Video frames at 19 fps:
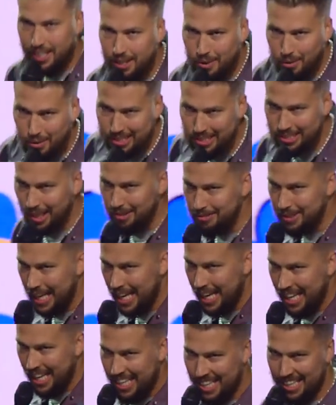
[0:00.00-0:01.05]
what's up,
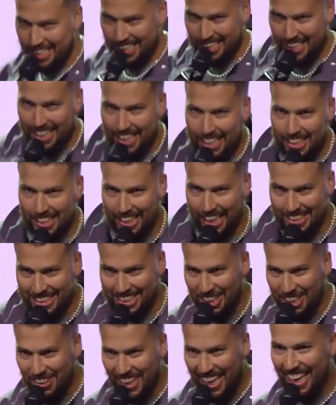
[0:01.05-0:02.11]
Dad? Let's
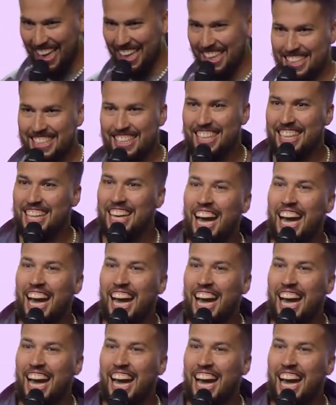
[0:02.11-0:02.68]
do this.